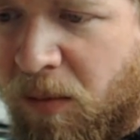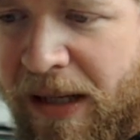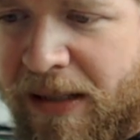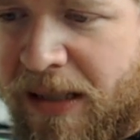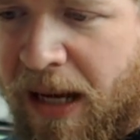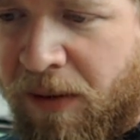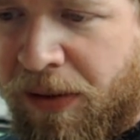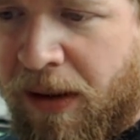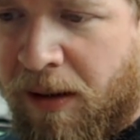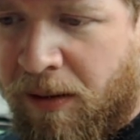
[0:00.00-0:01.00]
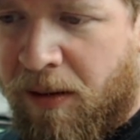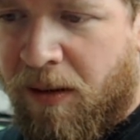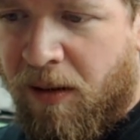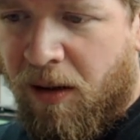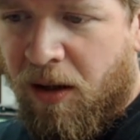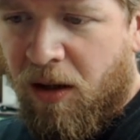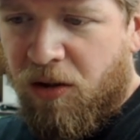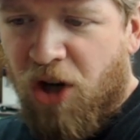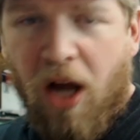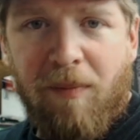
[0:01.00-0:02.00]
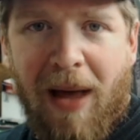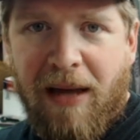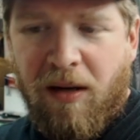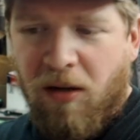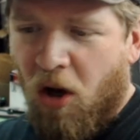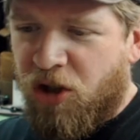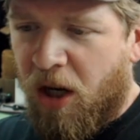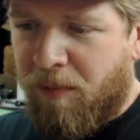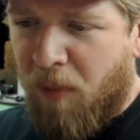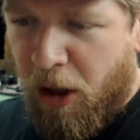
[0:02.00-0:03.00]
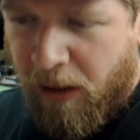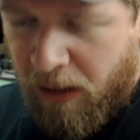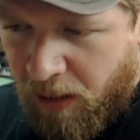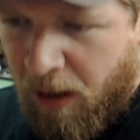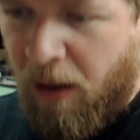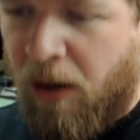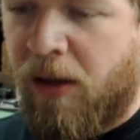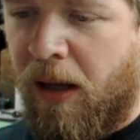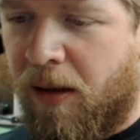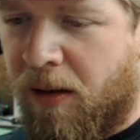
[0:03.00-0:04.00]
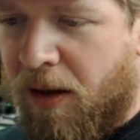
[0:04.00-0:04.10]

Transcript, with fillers: Links to everything. John Madden, no, John Martin. Oh, okay.